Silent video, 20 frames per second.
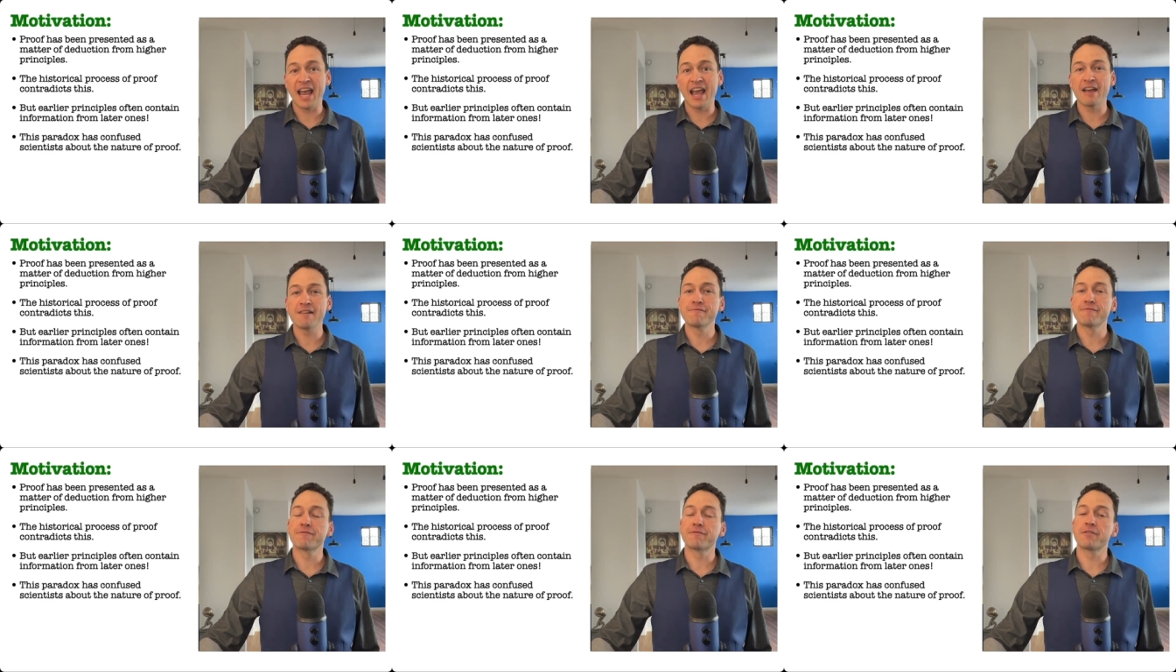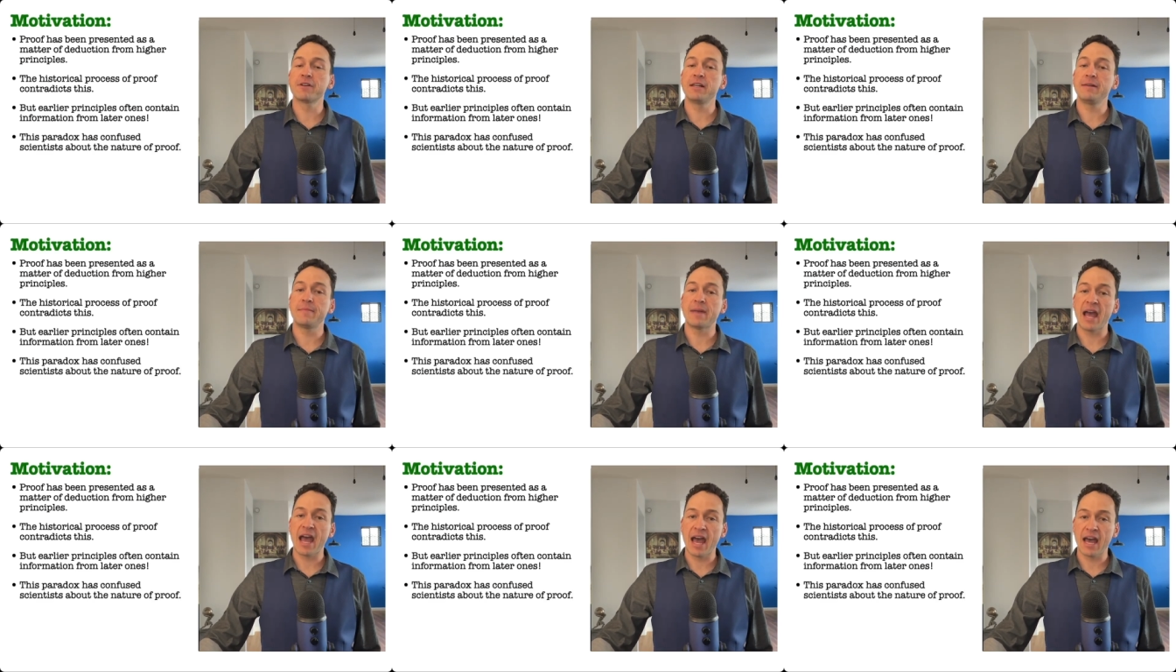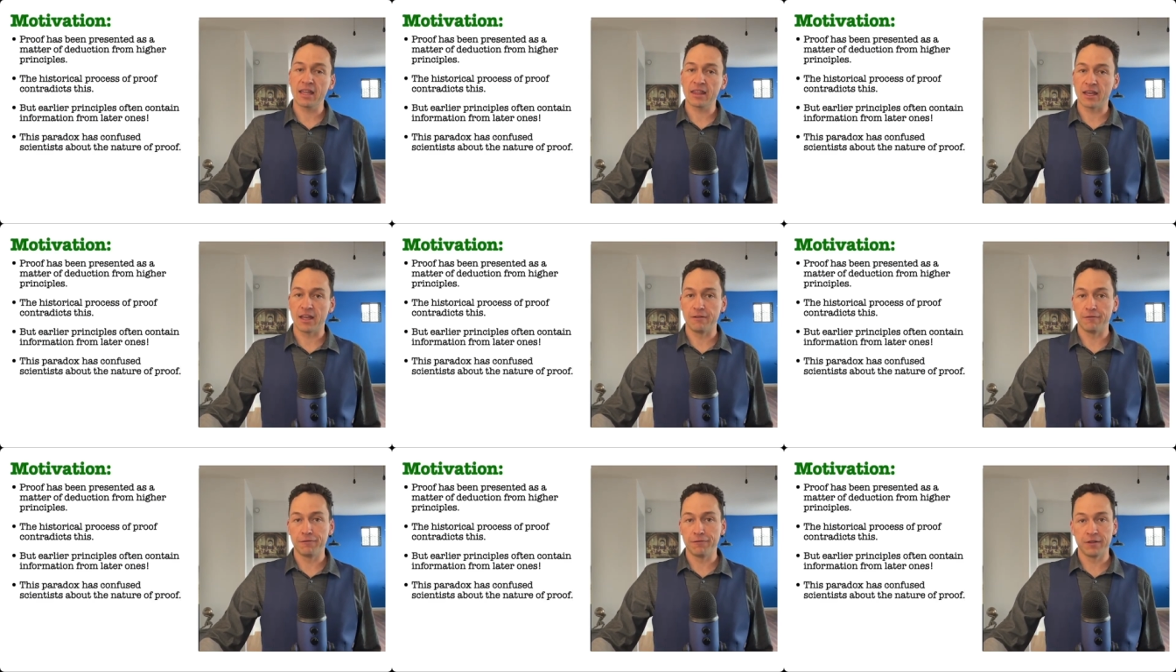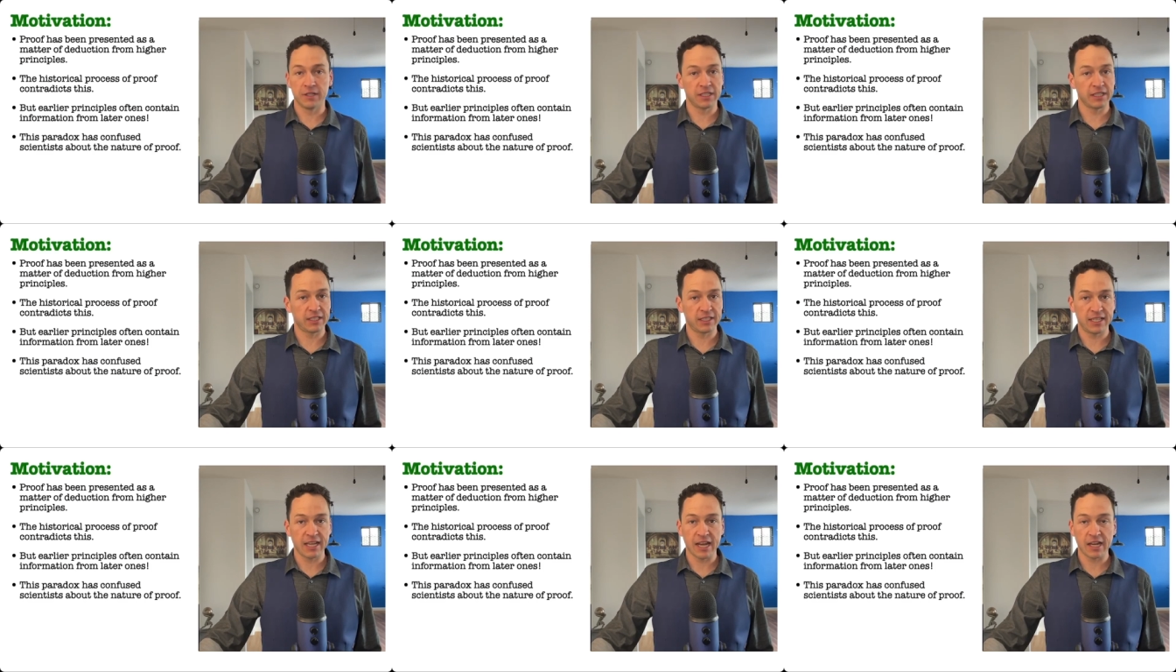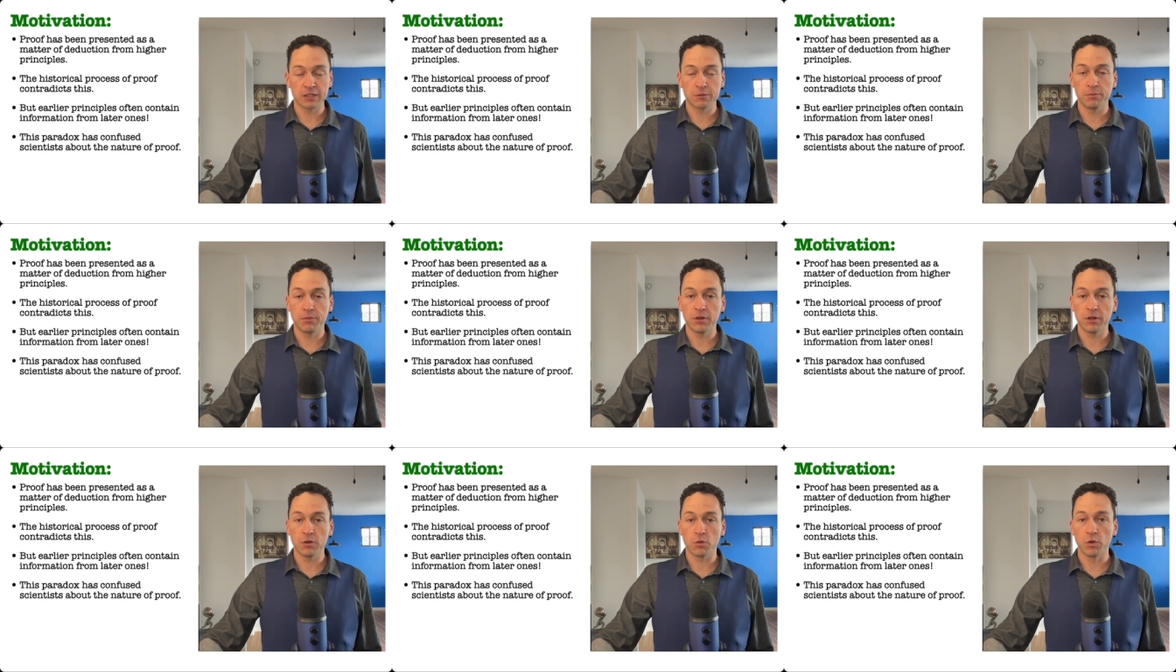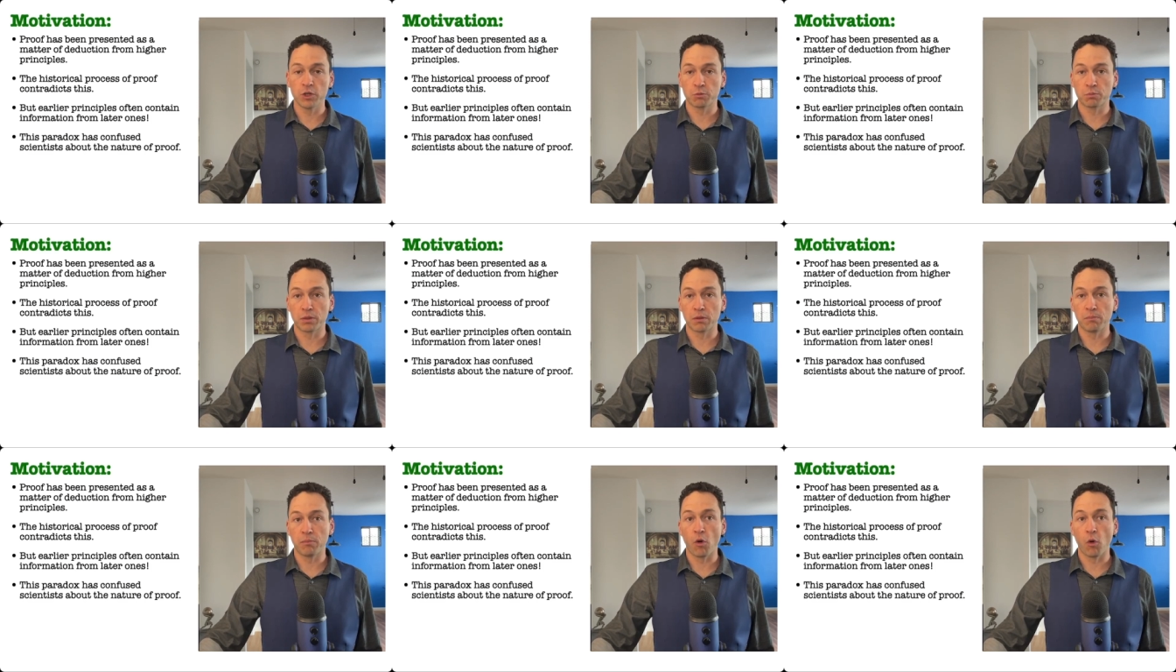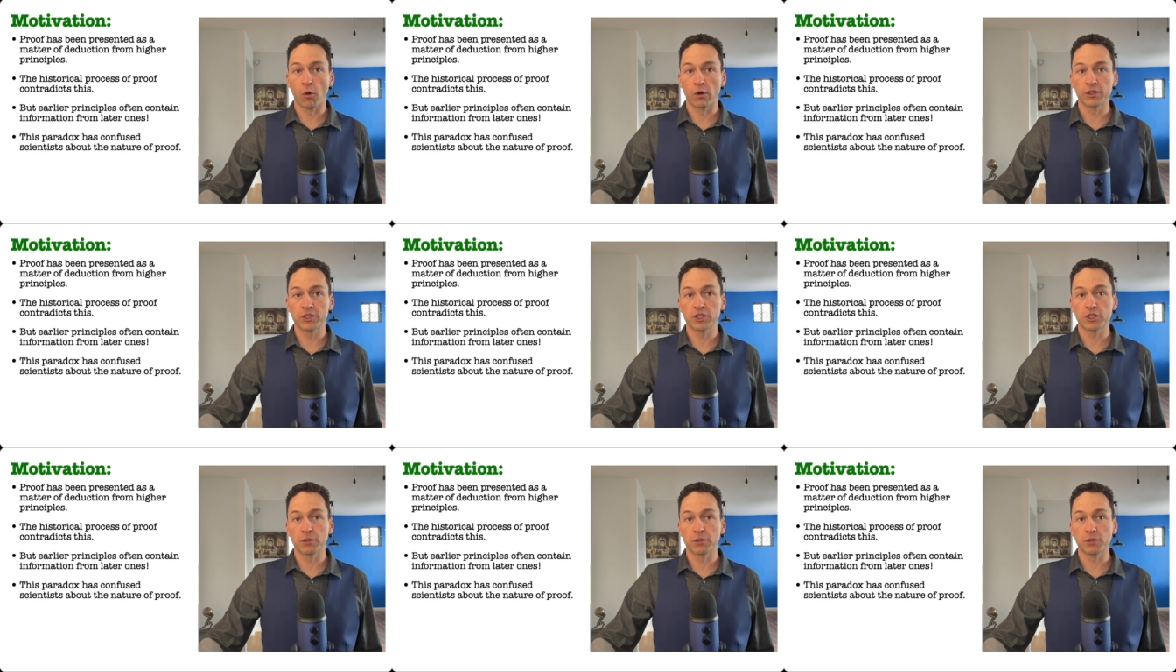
every math and physics textbook which purports